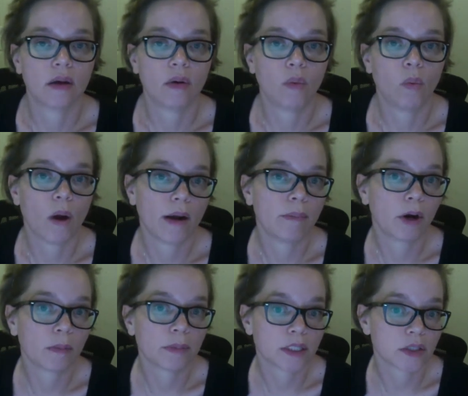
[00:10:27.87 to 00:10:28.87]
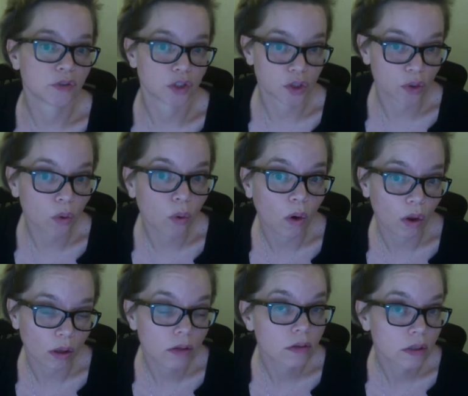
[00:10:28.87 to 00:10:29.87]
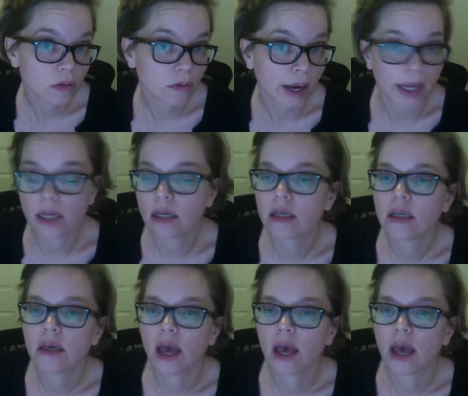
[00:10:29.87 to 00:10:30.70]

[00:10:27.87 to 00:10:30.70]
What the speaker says: one purpose for school, right?